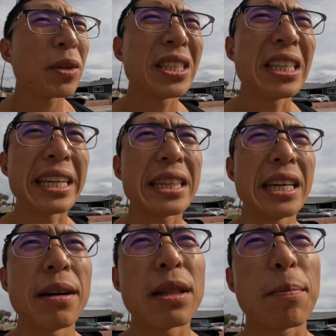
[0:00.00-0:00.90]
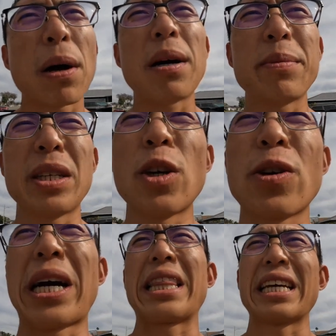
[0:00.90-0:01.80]
Cause like the problem in
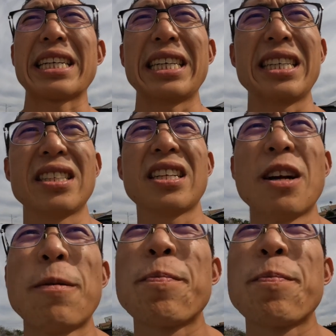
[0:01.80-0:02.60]
yoga, I think, is